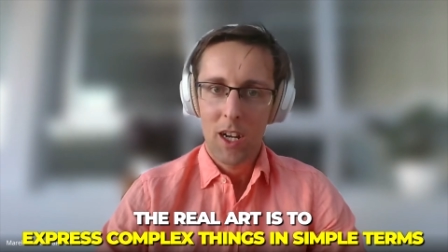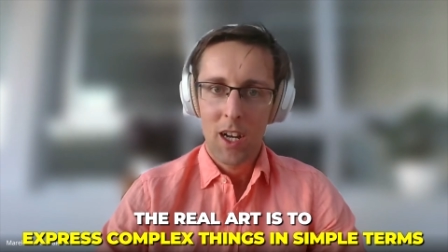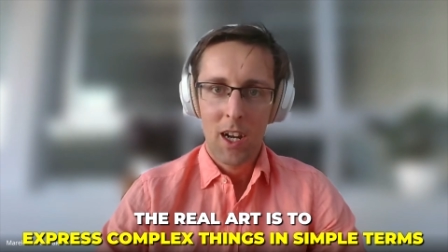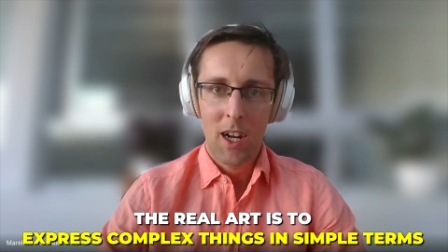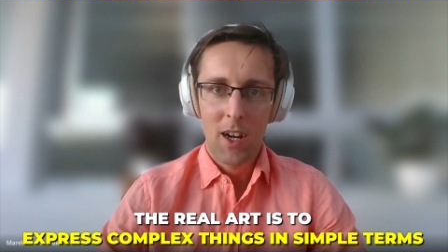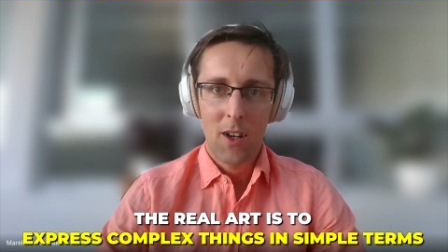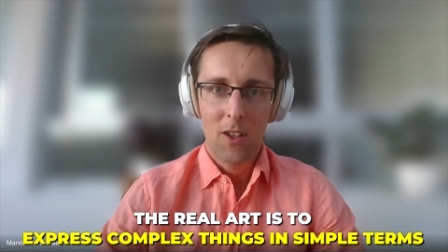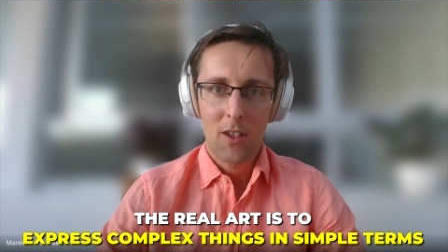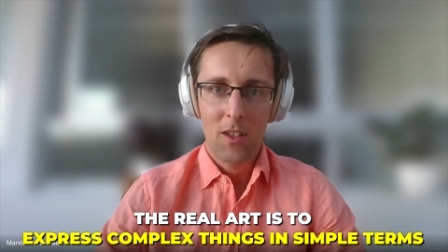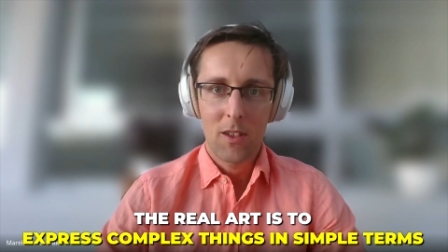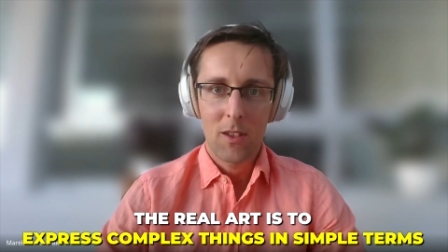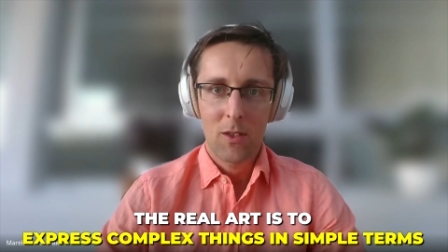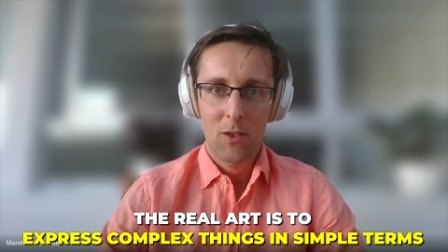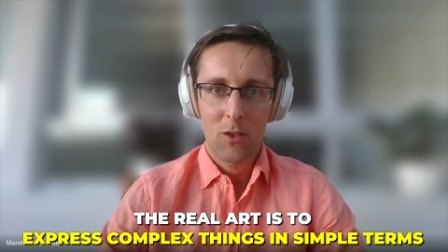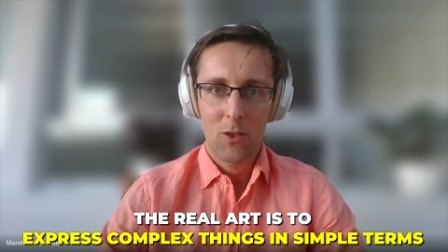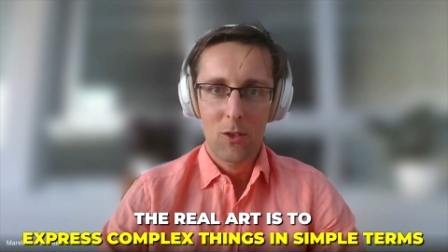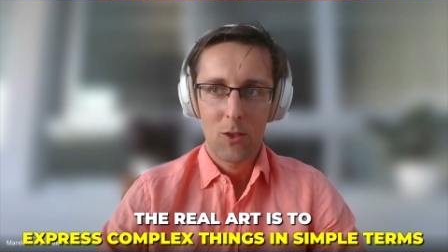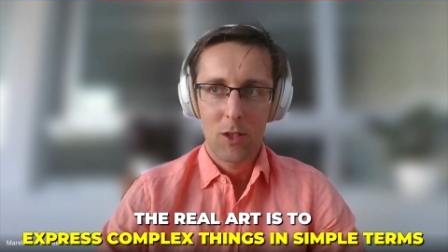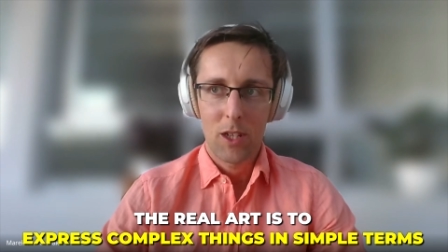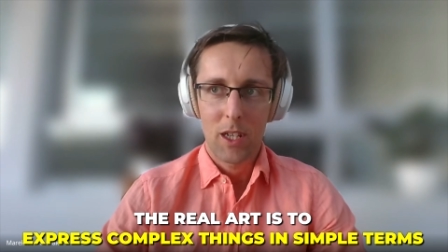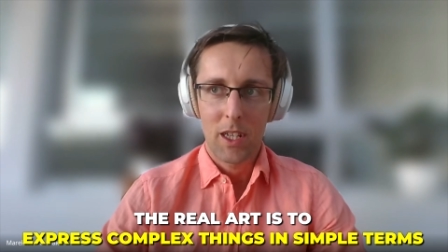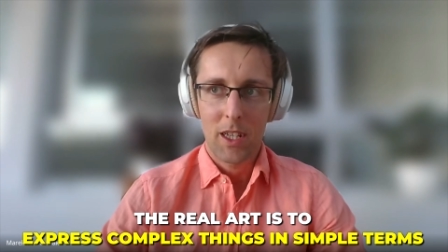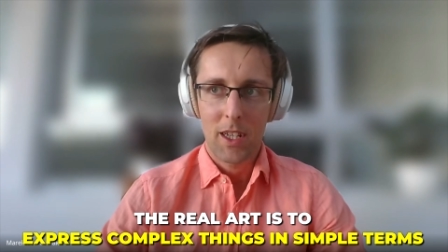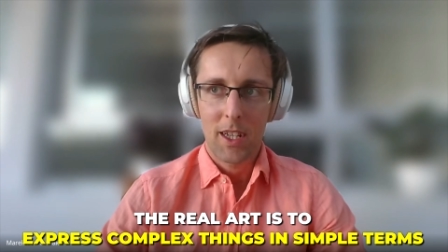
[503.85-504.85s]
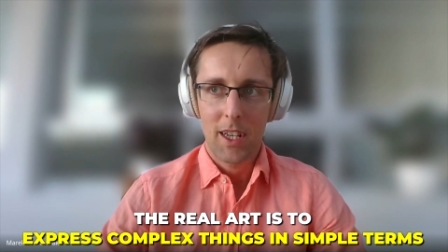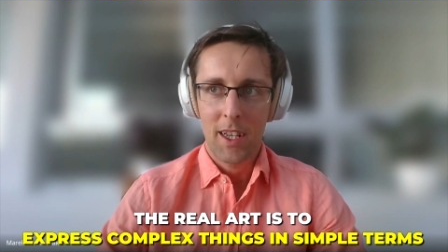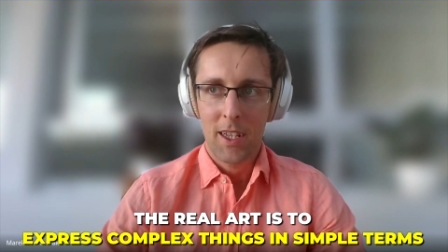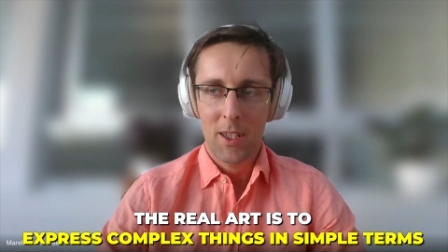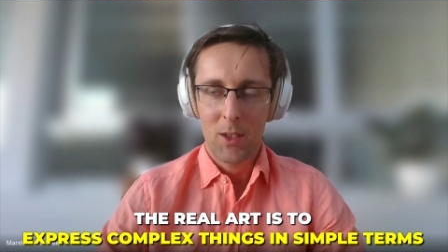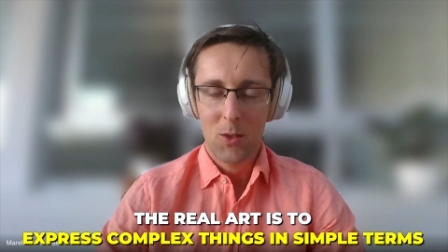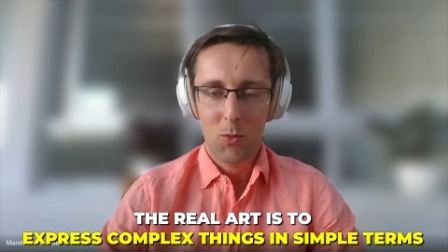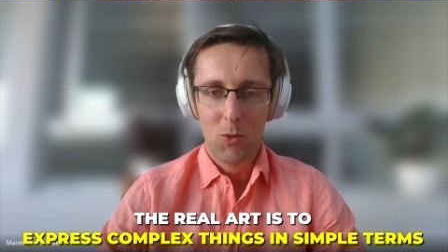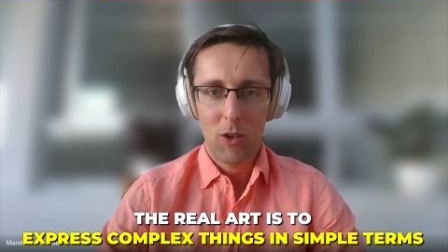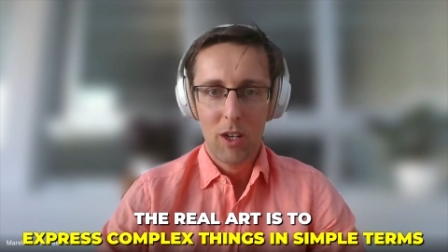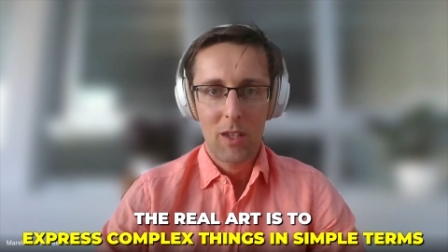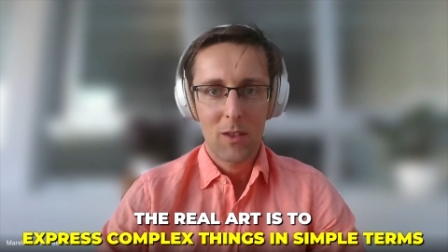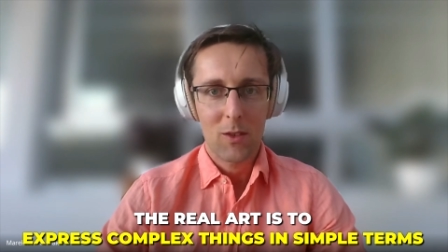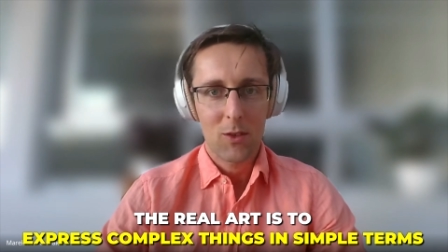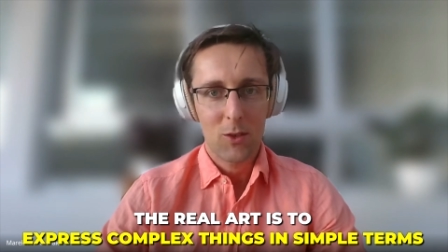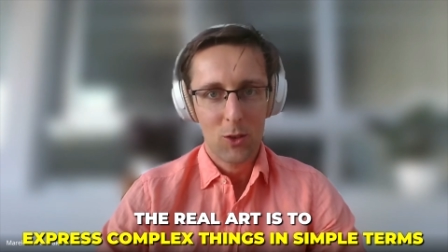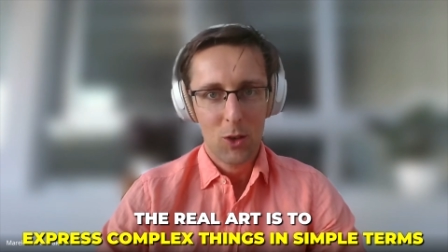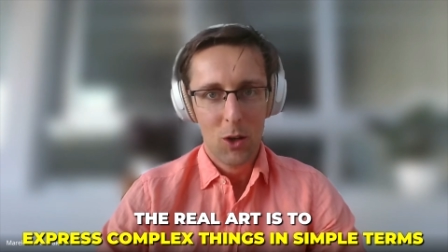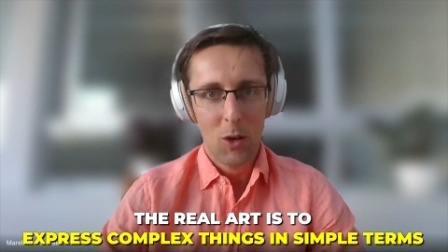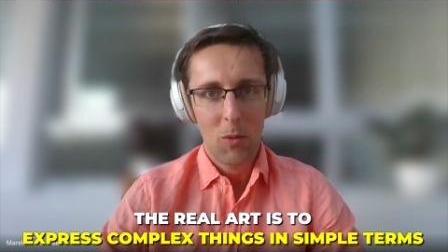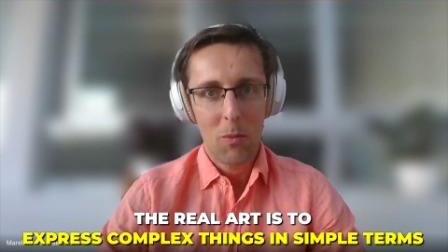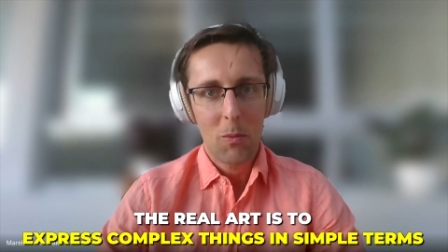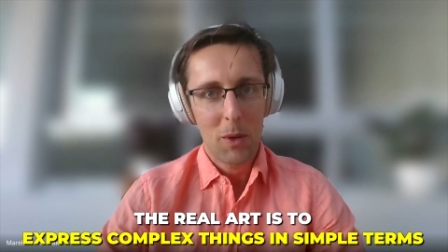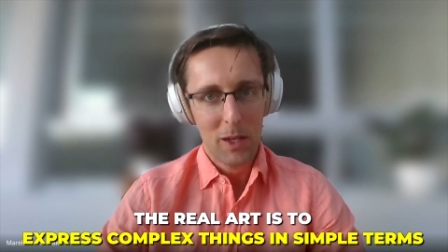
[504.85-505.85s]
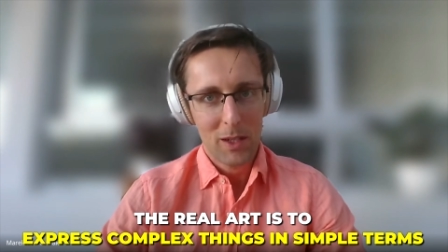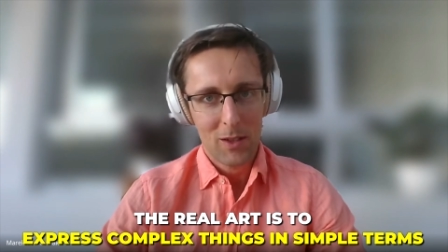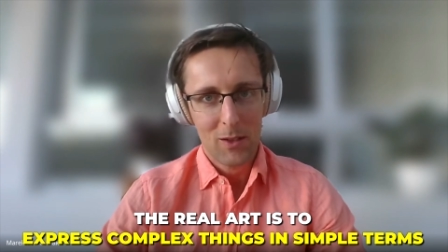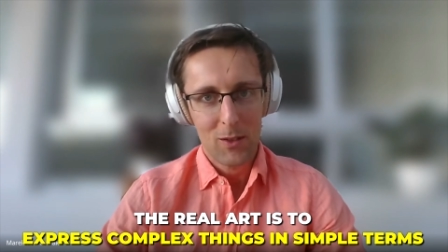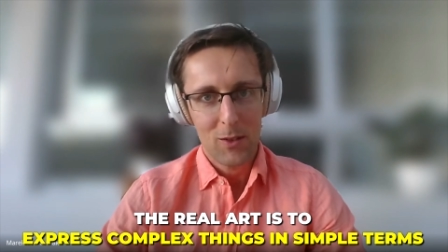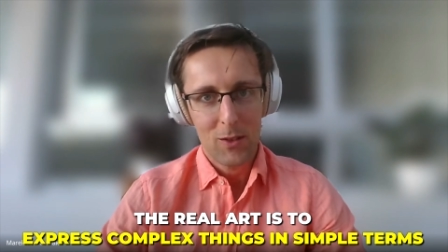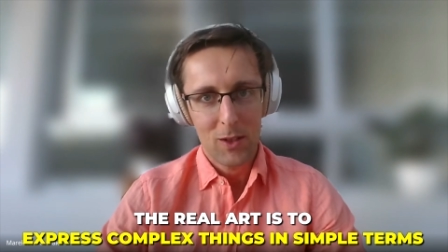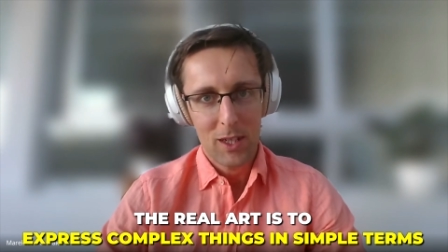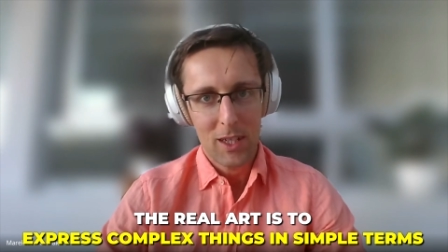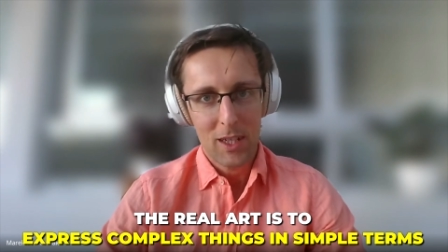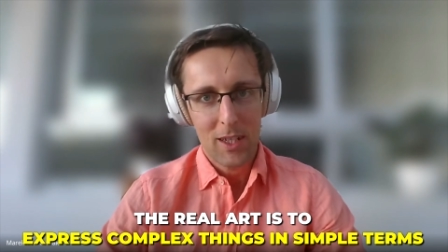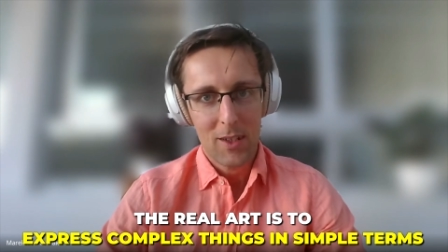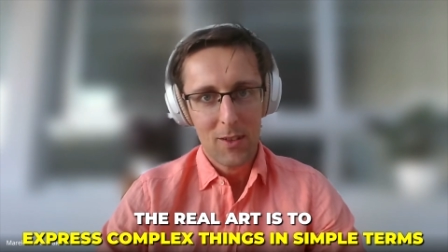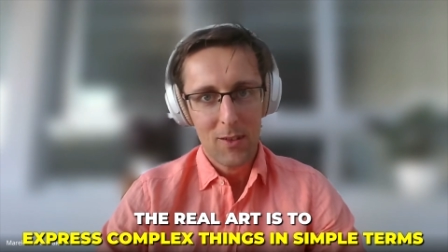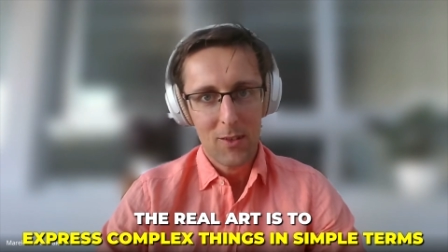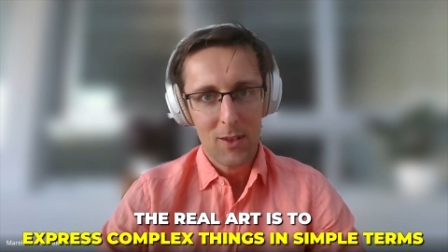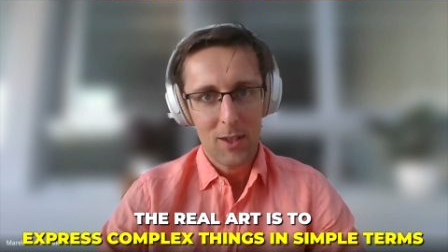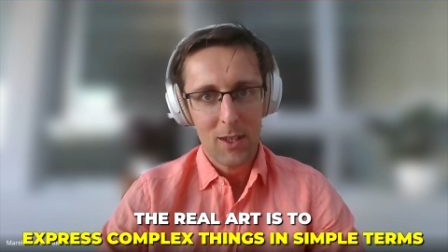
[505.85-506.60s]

art is to like express complex things